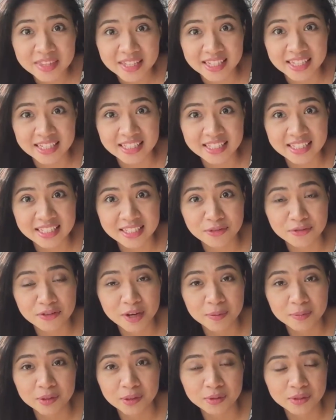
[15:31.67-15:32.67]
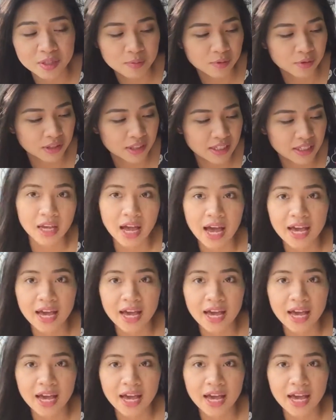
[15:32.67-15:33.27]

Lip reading: tints from Tony Moly.